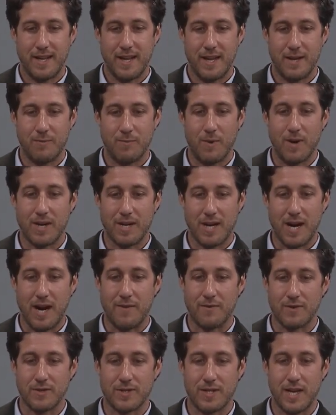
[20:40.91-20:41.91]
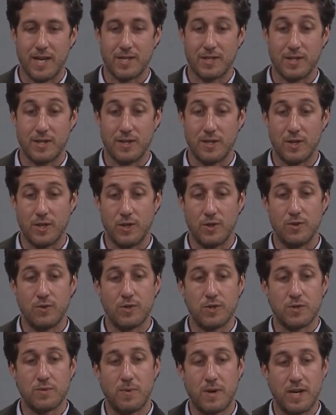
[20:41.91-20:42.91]
in one conversation. You
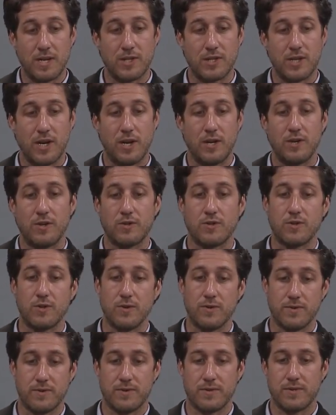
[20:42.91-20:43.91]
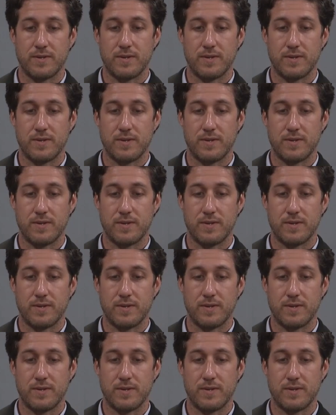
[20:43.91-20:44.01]
just want to share your truth.